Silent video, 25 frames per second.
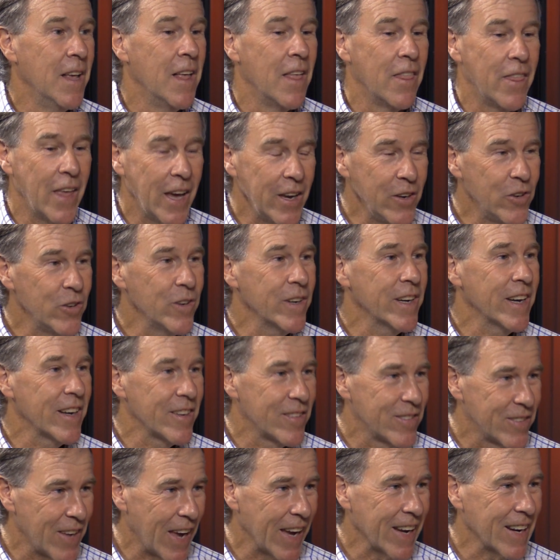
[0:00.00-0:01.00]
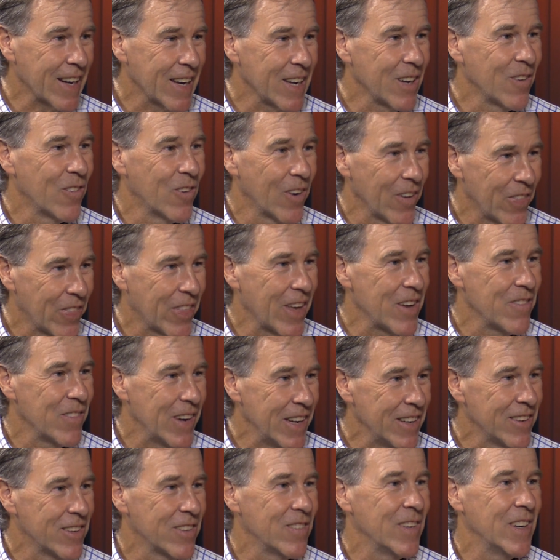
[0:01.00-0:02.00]
They're doing exactly what they're
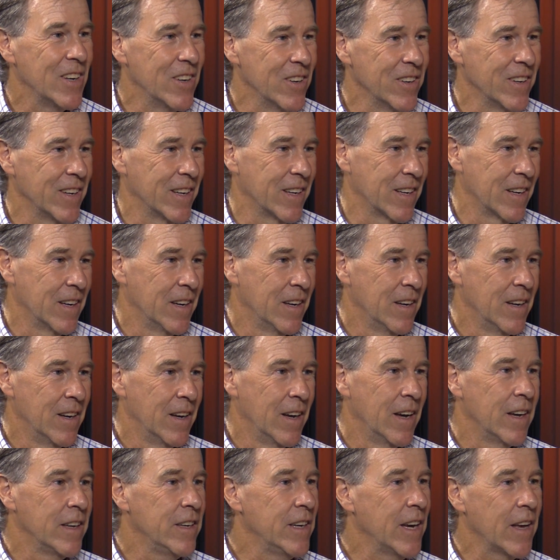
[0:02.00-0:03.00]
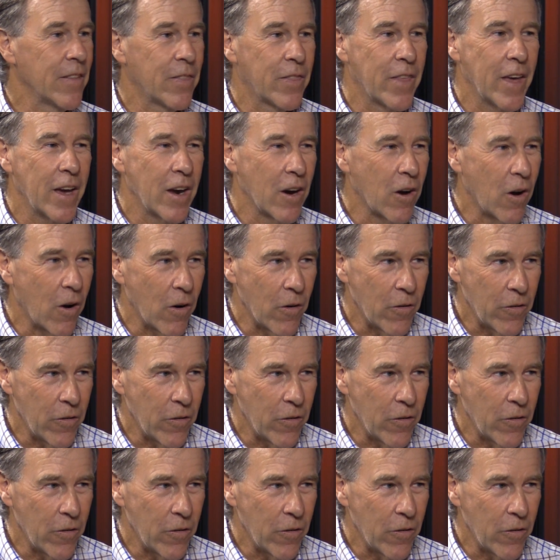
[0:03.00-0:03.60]
meant to be doing. Yet the